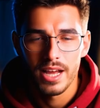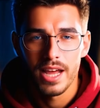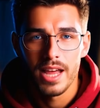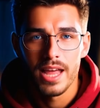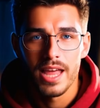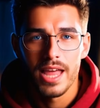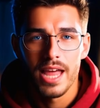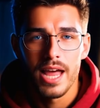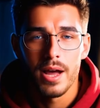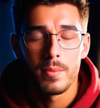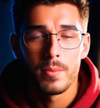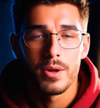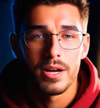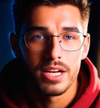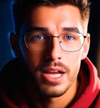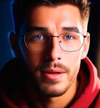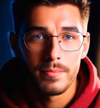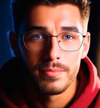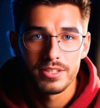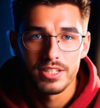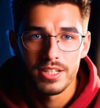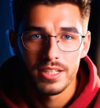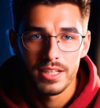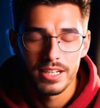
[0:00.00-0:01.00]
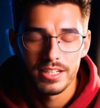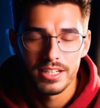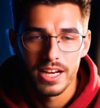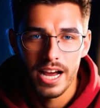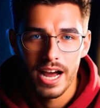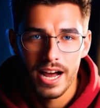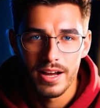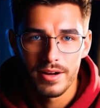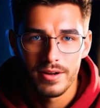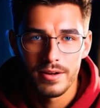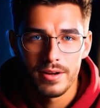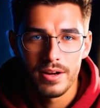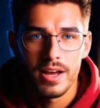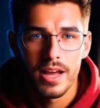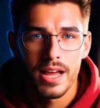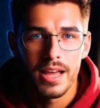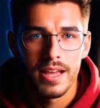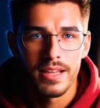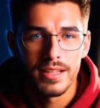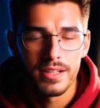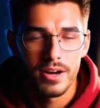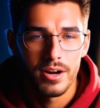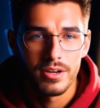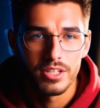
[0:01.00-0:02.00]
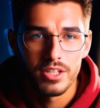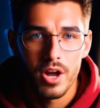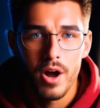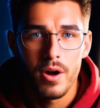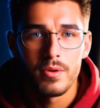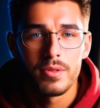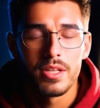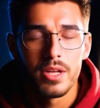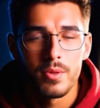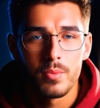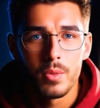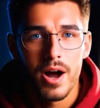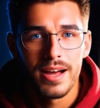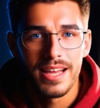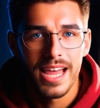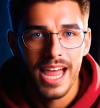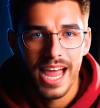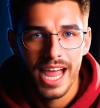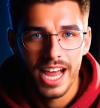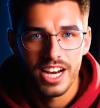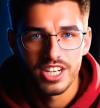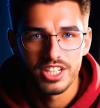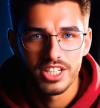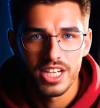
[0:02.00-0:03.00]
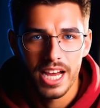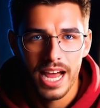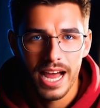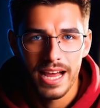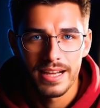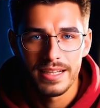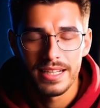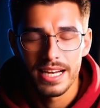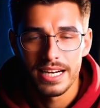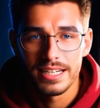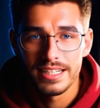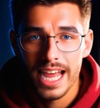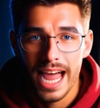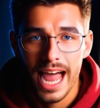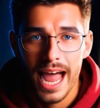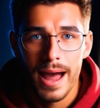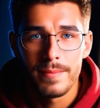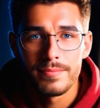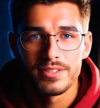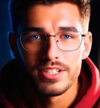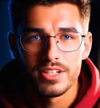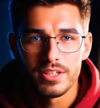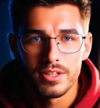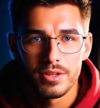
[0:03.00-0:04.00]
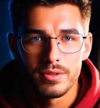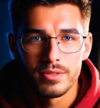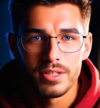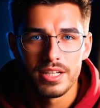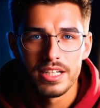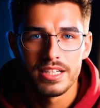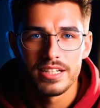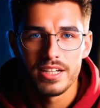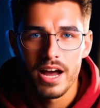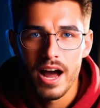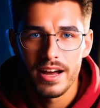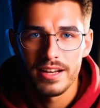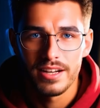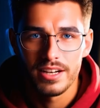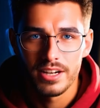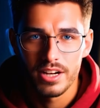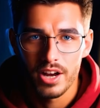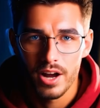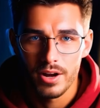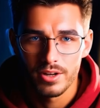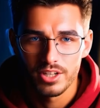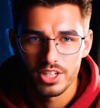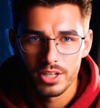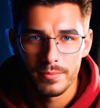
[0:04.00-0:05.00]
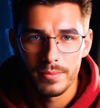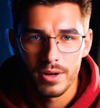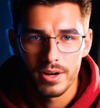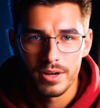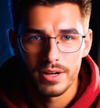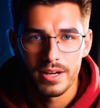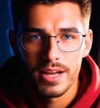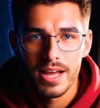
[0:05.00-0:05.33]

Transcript: And when it comes to the title, there is only one hashtag that is absolutely non-negotiable.